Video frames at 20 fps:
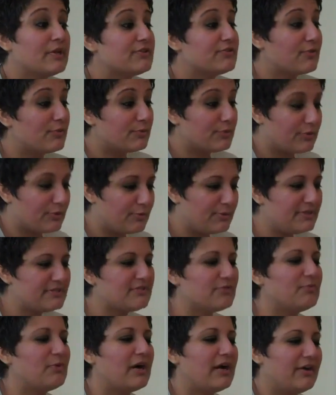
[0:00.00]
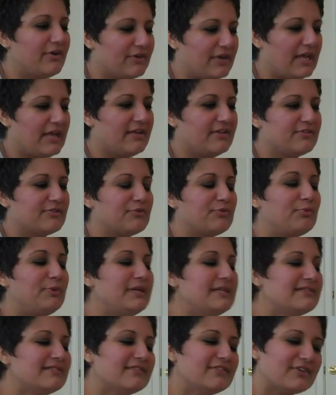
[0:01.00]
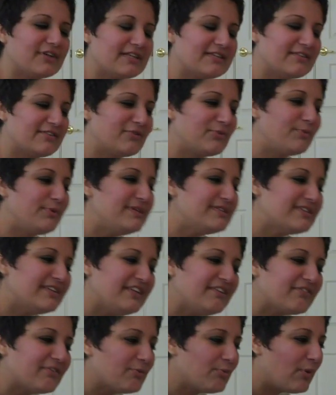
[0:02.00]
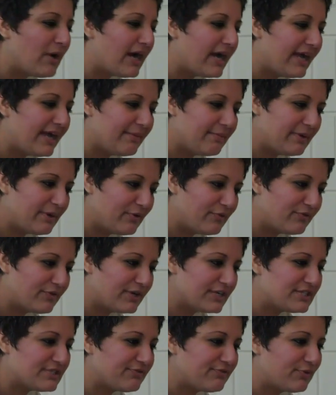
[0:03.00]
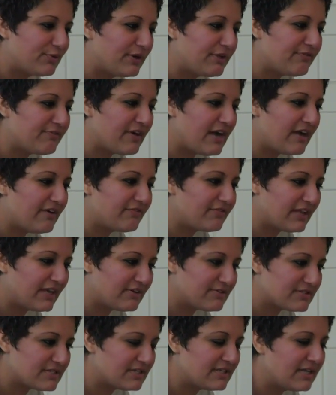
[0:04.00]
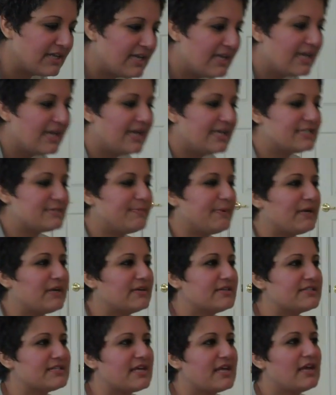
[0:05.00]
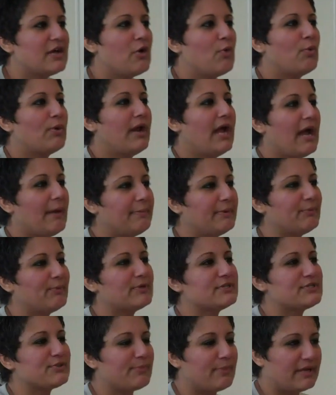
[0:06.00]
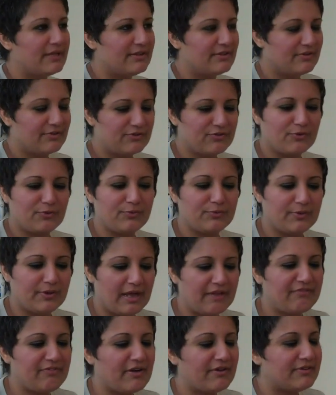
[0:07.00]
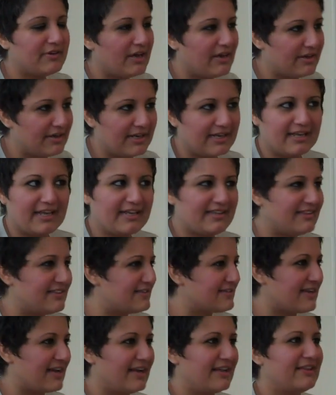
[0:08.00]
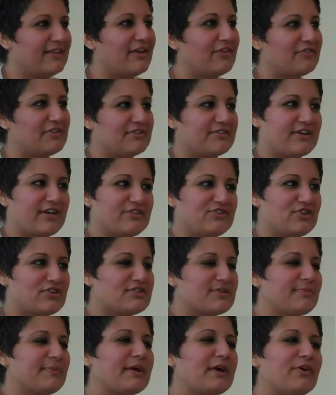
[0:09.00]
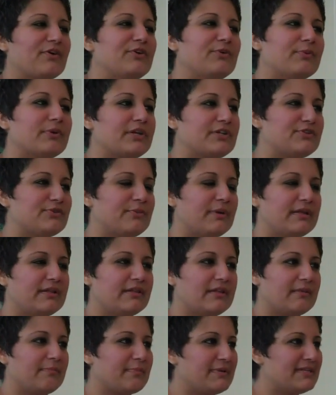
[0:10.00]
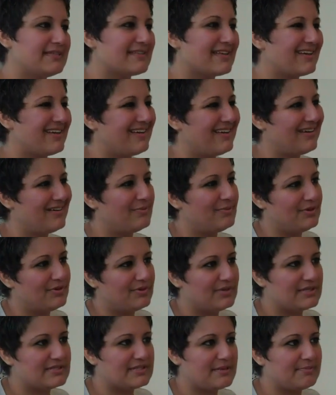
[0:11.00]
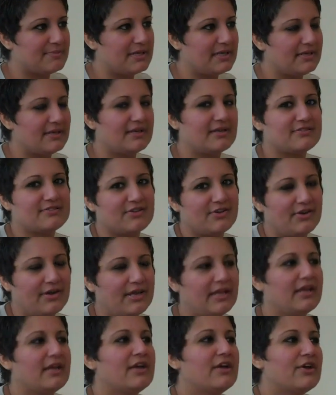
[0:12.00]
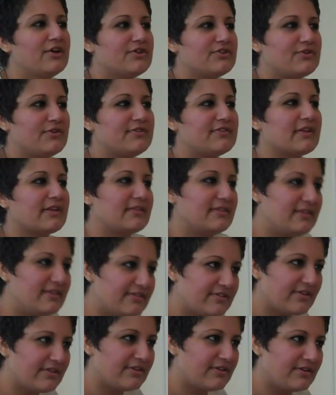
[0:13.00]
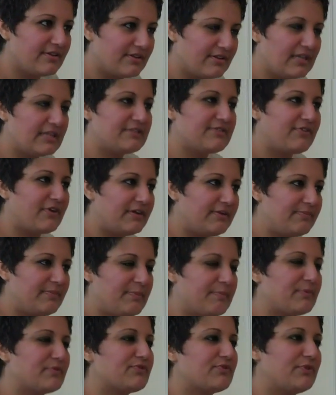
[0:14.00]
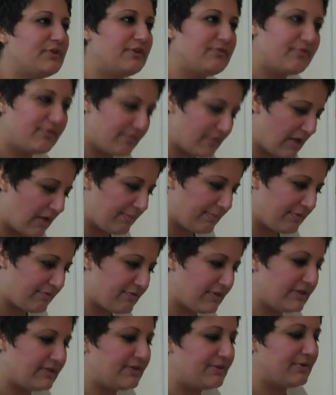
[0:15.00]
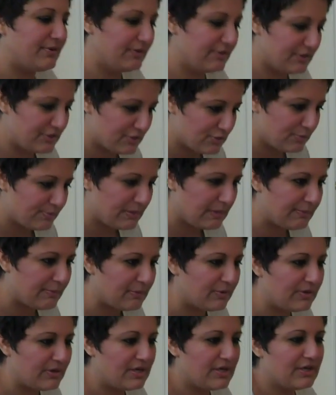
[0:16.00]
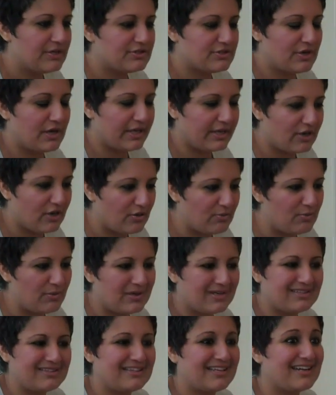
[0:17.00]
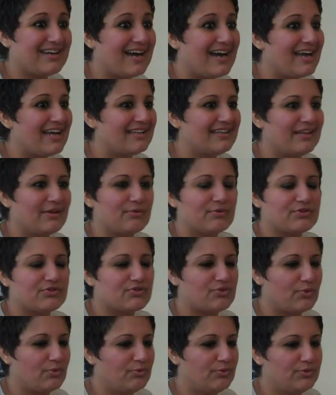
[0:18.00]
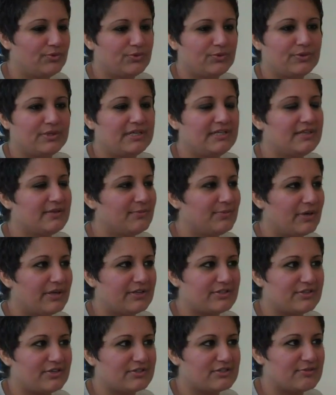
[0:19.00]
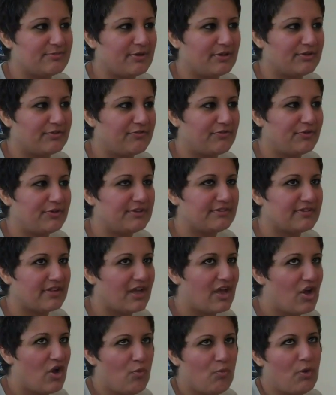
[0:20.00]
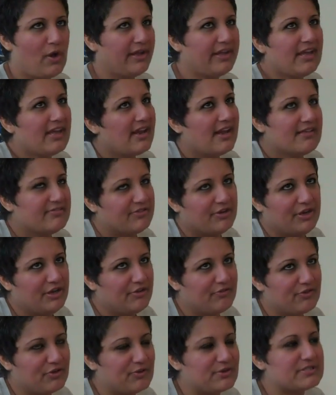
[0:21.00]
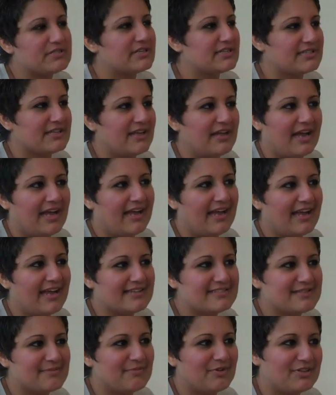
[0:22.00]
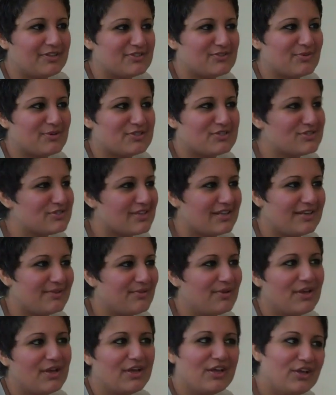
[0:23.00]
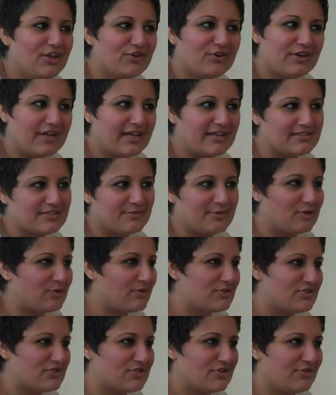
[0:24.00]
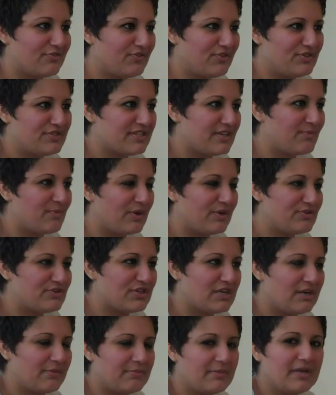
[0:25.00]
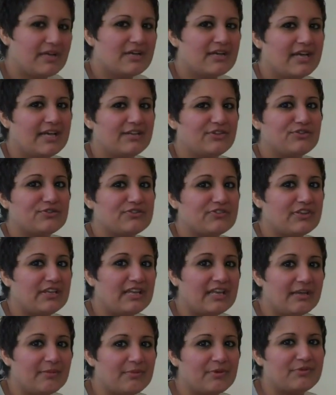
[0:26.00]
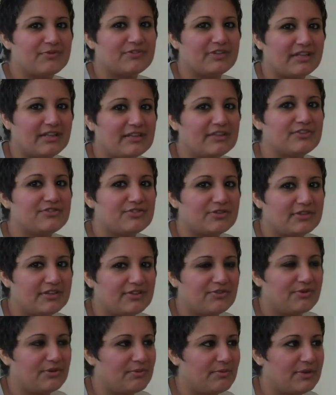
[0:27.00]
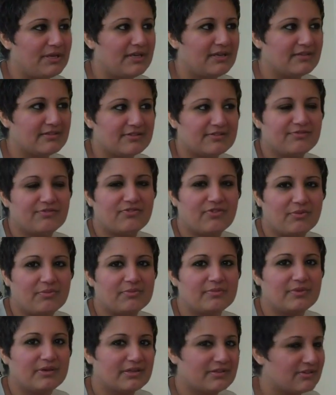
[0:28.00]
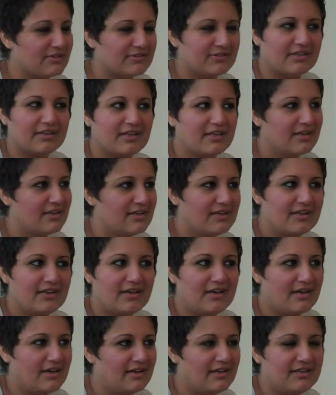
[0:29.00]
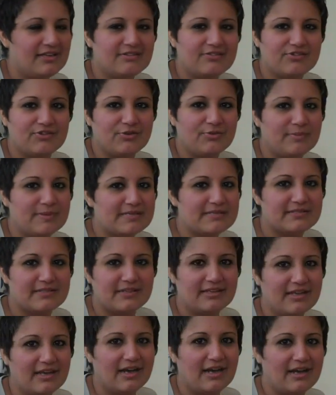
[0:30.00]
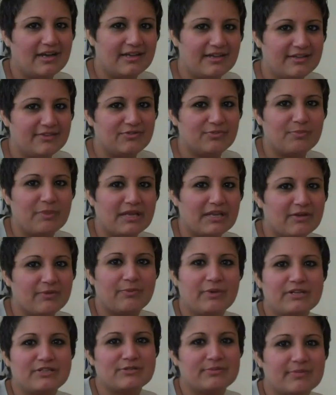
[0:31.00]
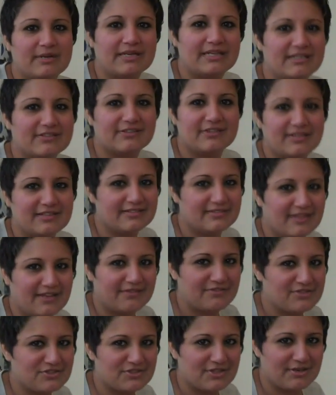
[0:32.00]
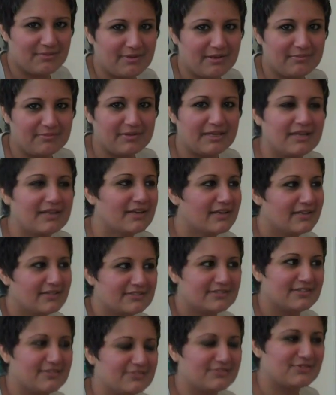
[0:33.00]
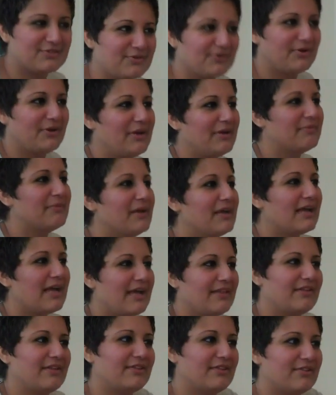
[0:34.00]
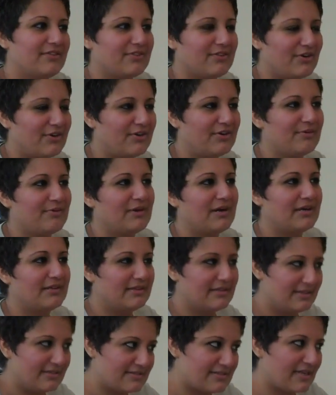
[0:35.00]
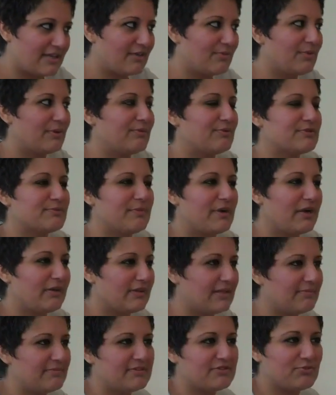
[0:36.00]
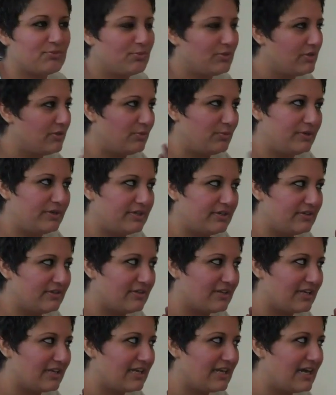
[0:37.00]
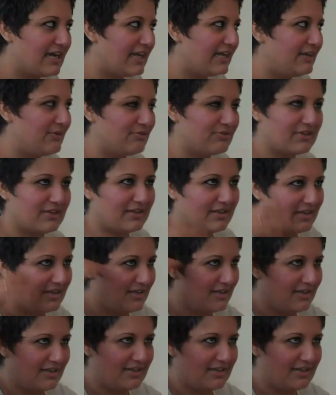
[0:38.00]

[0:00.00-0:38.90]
So the reason why, so the reason even why I'm over it to 45,000 is because what happened was, so I found out I like this guy, I love this guy, Josh. I'm like, oh, you want to do my thing? But he's like, we don't accept that. No, sorry. So he's like, let's find people. So he helped me find there were only 2 people. So I called one. The guy was so rude. He didn't want to talk to me on the phone. He's like, well, I can't answer any of your questions because I asked him all these questions and he couldn't answer my questions on the phone. He's like, why don't you come? And to see him, it was like literally 3 weeks so I was like, he's too busy. Yeah. He's making way too much. He doesn't give a shit about me. So screw him. And then the second one was Biolab, this really weird looking guy. He was like